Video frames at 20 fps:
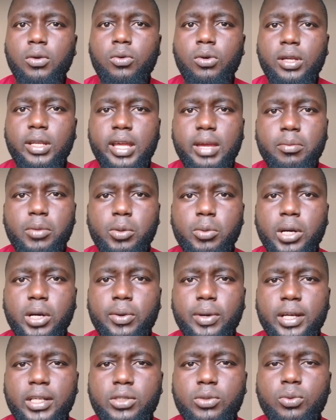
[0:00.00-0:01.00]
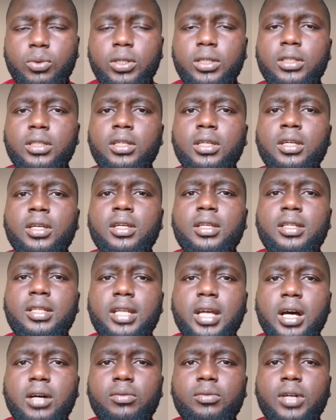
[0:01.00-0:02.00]
What do I mean by right way?
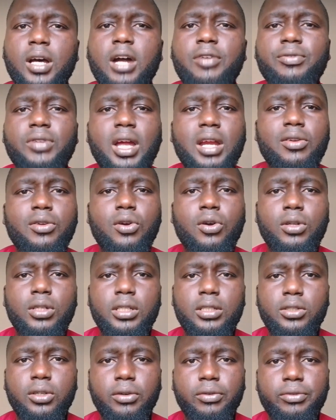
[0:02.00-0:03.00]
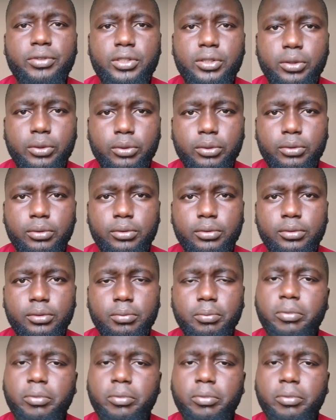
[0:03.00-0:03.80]
Now, after recording your video,